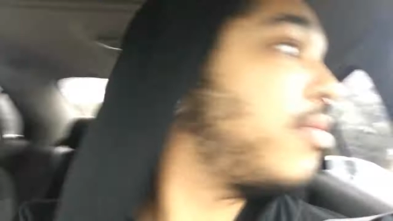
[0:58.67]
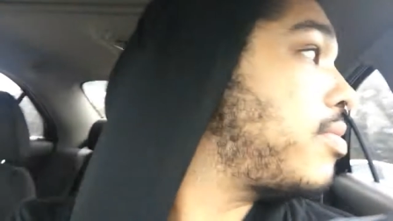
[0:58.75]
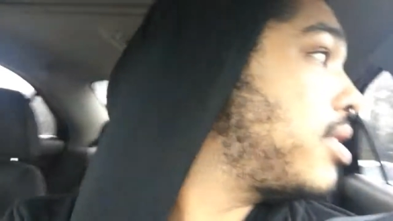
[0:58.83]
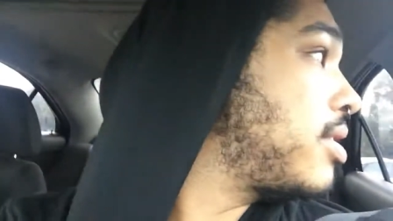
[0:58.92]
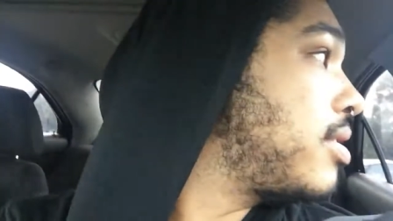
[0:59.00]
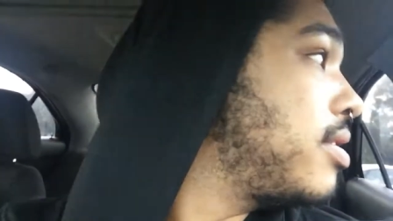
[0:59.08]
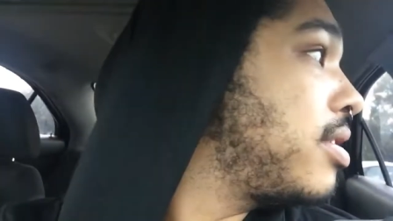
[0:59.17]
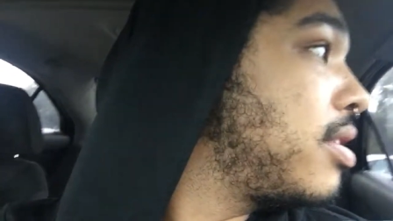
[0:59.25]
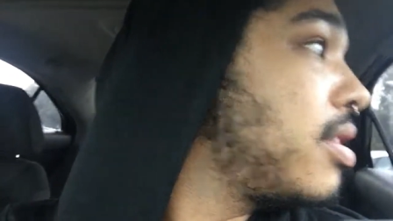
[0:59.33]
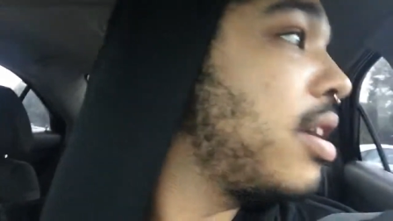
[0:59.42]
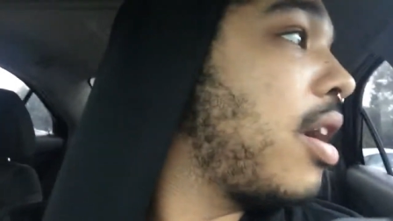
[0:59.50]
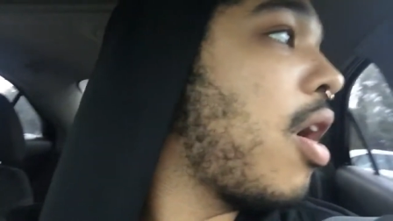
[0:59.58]
just
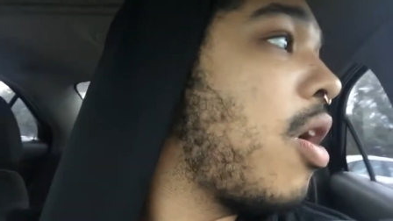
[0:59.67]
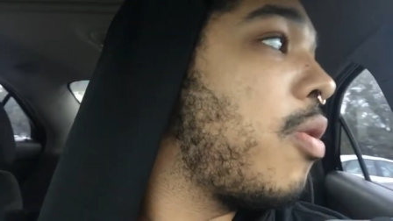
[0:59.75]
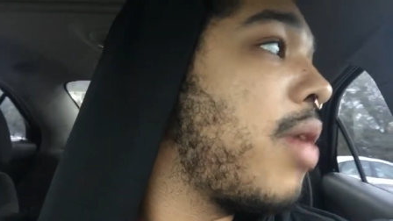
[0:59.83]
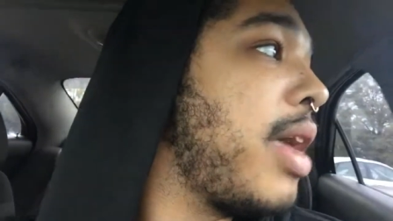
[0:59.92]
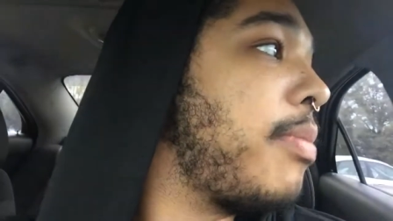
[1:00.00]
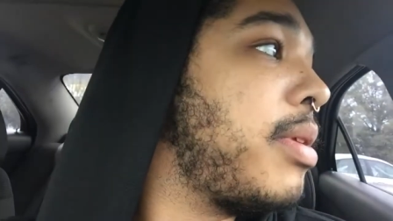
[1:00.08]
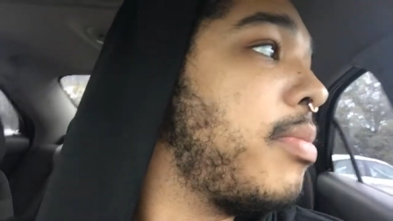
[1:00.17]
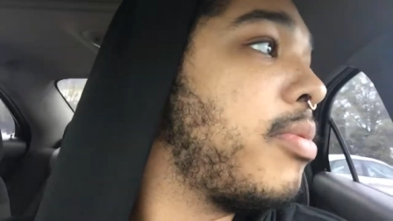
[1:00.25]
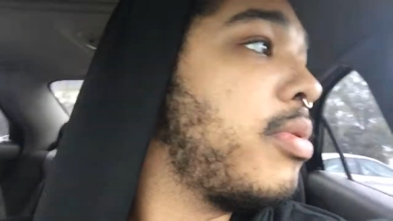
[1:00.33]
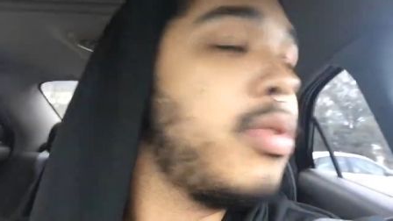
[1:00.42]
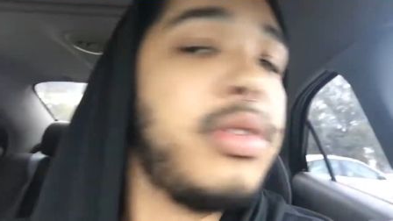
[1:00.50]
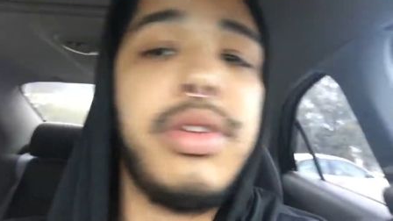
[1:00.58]
all white
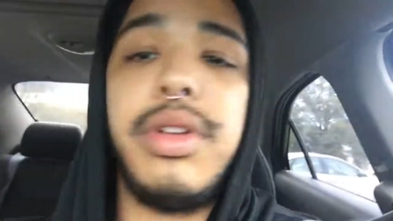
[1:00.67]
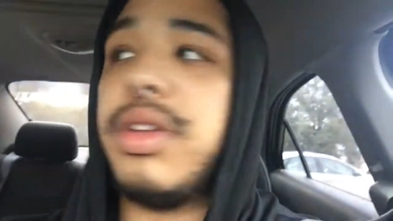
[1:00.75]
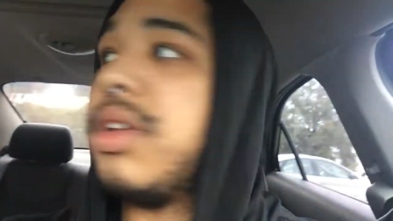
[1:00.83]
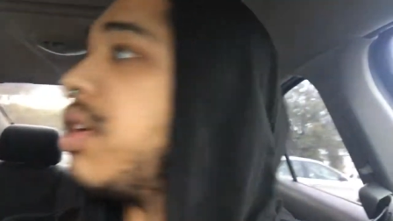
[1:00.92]
people. Yeah.